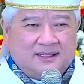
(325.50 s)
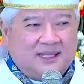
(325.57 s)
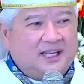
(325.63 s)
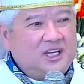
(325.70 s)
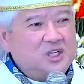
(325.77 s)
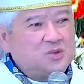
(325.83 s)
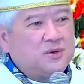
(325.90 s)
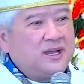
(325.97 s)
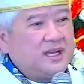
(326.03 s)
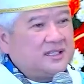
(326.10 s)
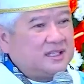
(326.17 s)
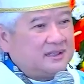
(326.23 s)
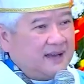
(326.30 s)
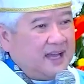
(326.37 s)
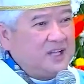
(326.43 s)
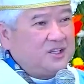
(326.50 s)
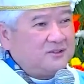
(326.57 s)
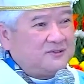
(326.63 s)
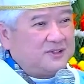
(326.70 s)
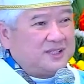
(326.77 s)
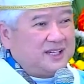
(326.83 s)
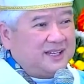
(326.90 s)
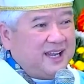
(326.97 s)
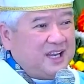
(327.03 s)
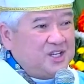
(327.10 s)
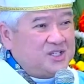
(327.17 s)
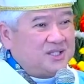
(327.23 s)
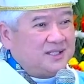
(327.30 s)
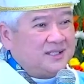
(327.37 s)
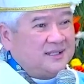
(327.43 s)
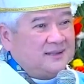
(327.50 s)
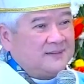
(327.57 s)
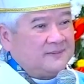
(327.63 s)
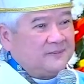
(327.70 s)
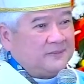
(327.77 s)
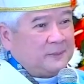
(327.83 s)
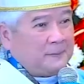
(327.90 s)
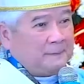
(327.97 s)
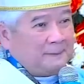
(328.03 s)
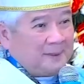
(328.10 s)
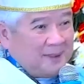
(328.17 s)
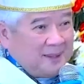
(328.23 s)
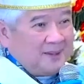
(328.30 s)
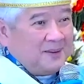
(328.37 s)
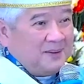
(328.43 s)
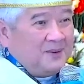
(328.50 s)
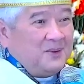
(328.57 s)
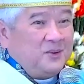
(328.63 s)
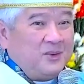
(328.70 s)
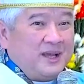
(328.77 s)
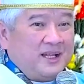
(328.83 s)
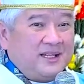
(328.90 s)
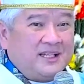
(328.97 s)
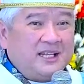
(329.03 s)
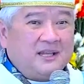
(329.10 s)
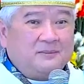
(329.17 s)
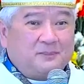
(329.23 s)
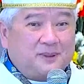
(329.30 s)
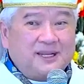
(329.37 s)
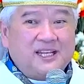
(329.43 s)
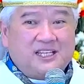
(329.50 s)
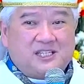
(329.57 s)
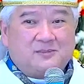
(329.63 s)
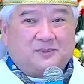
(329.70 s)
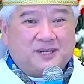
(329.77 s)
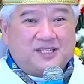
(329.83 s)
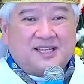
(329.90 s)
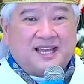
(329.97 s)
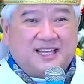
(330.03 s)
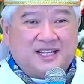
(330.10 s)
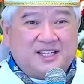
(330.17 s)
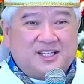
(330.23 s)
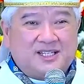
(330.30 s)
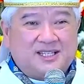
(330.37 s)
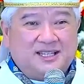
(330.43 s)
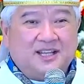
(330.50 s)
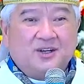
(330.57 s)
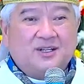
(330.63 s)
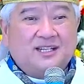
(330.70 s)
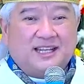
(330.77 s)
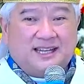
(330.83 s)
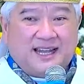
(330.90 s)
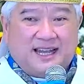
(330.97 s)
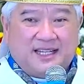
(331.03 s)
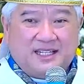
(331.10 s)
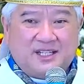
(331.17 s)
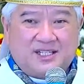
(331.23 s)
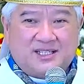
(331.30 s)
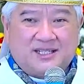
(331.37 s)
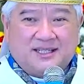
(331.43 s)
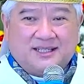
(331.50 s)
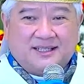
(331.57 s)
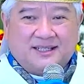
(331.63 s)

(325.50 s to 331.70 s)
That is why at the rite of ordination, when the priest presents the ordinance,